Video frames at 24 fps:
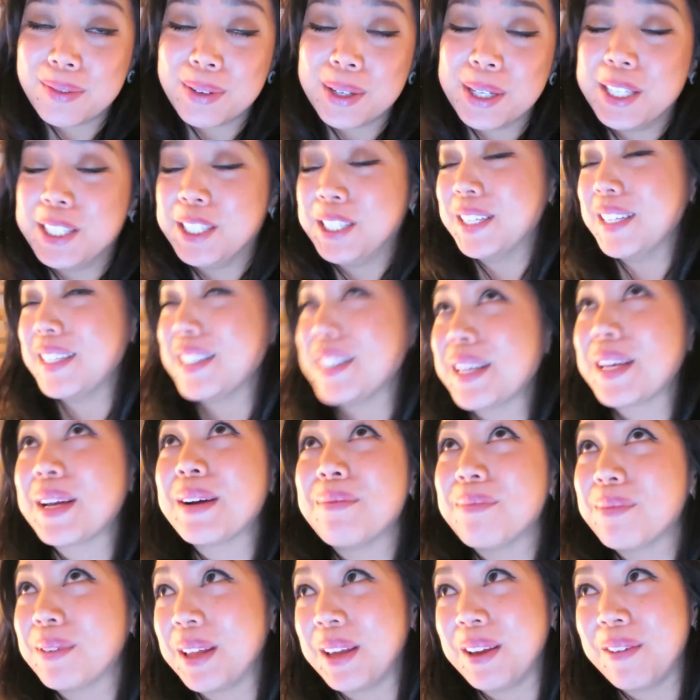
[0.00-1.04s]
It was just a
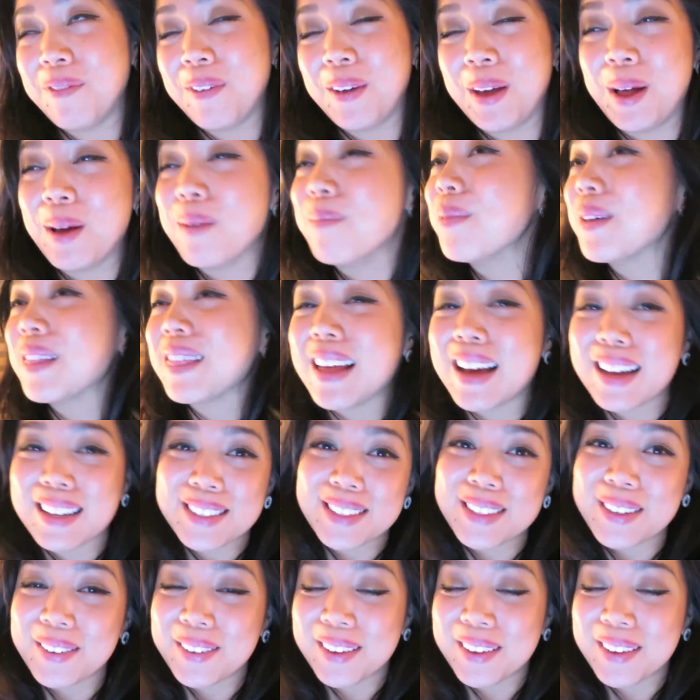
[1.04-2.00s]
complete fail, but that's